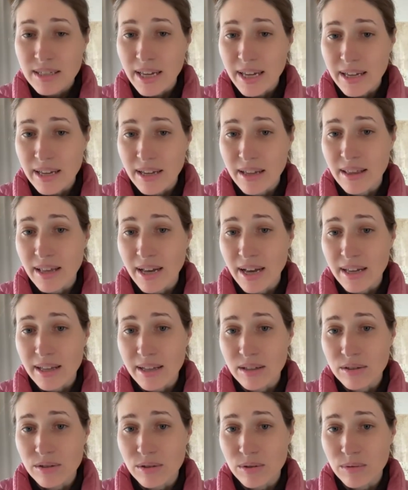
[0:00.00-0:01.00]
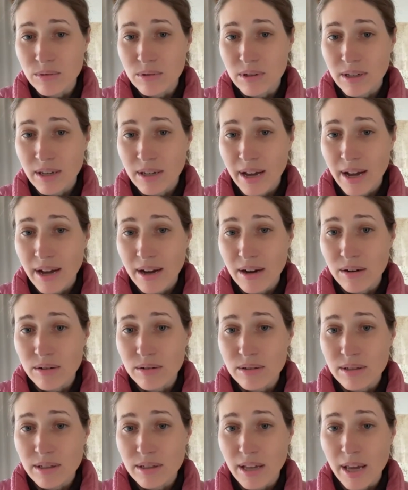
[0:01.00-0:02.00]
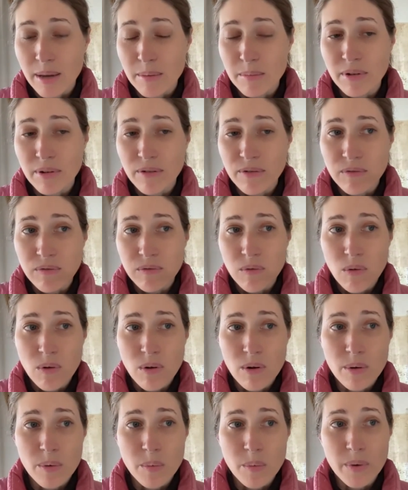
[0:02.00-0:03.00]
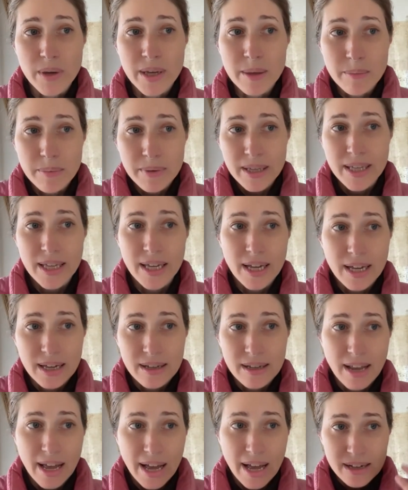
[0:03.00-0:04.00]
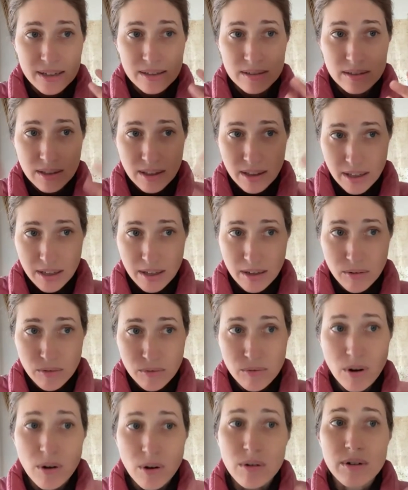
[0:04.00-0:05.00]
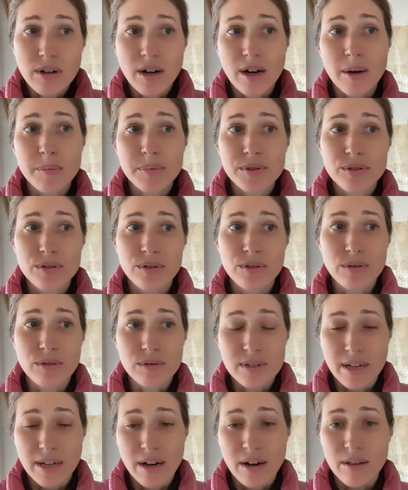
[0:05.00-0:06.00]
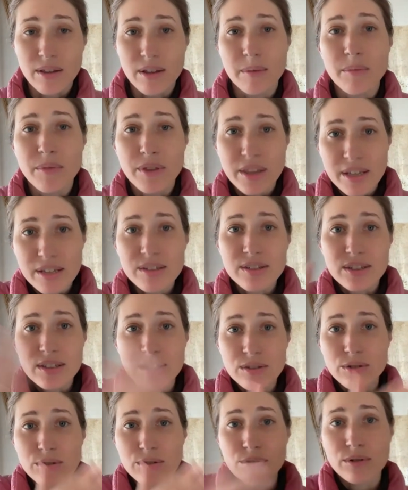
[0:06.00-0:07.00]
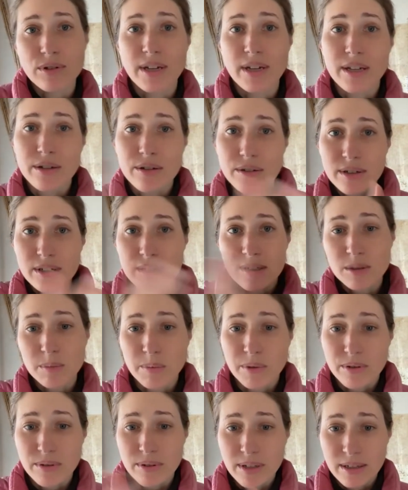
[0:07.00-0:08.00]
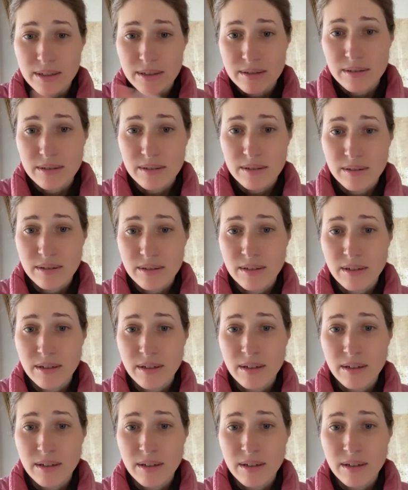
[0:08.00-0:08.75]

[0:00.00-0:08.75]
taking that into account. And before we begin as the grown-ups to tell them, this is your inner experience,